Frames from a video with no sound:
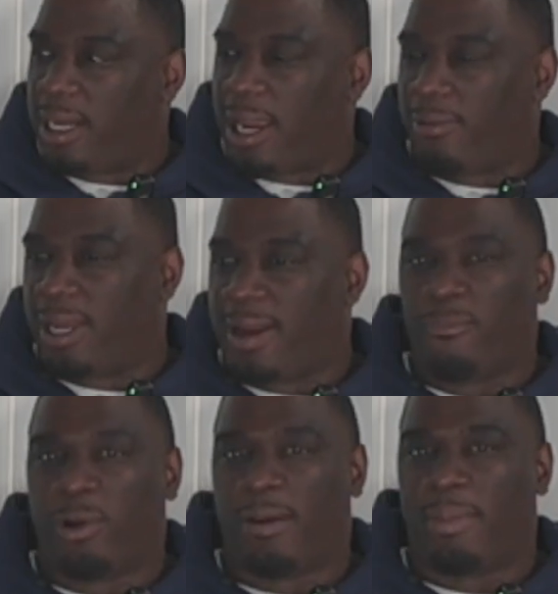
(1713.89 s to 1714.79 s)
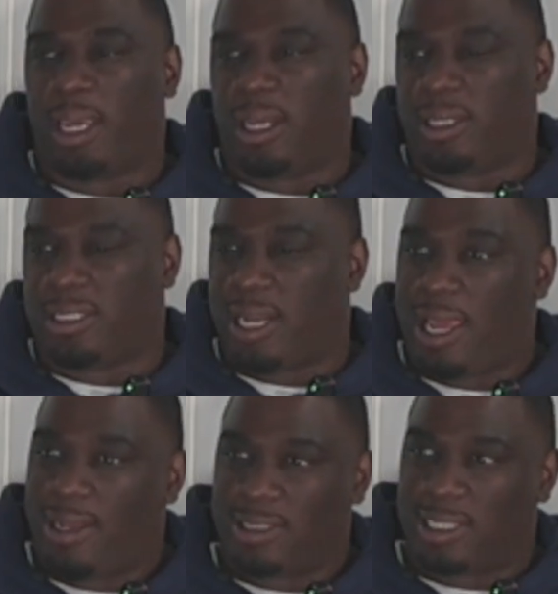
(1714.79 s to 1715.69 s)
Like, what I'm making it
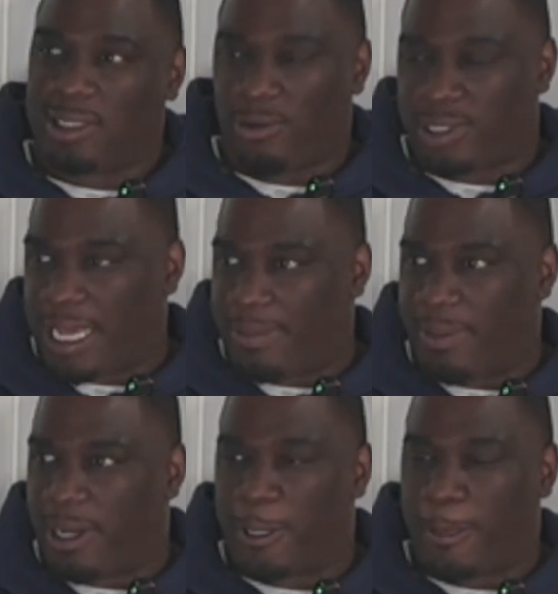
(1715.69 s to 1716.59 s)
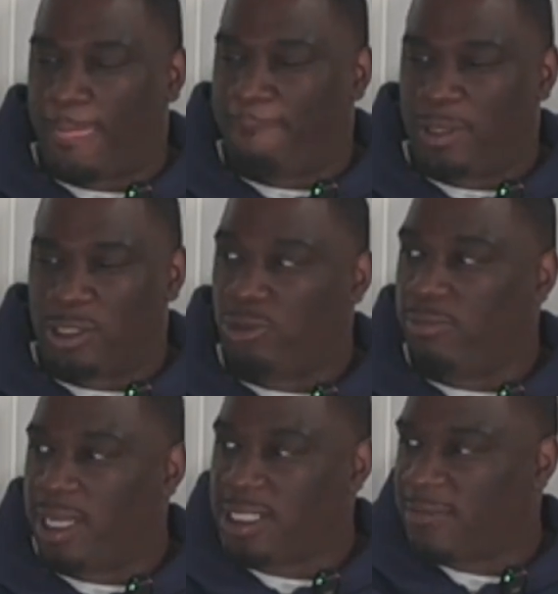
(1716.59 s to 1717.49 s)
today and shit, it's going to take me about 2
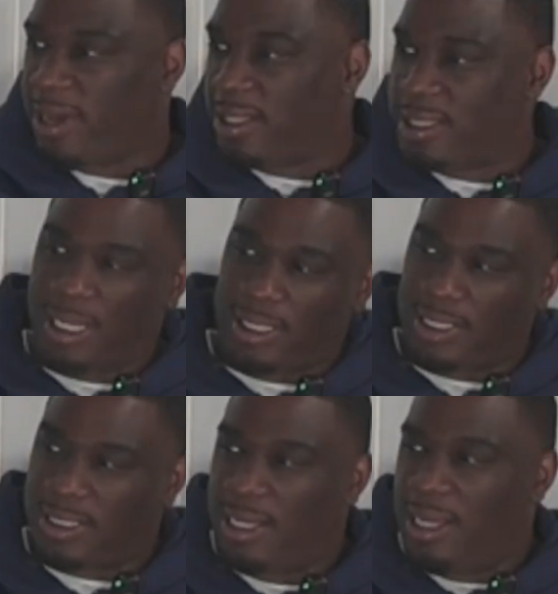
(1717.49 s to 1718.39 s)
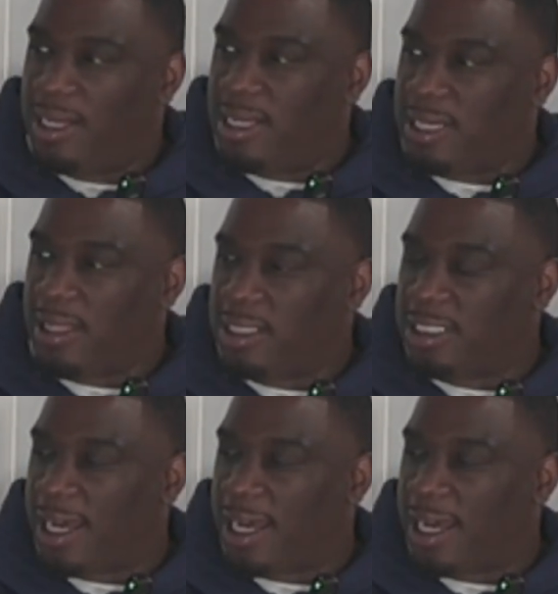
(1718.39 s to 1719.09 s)
months to make this at this other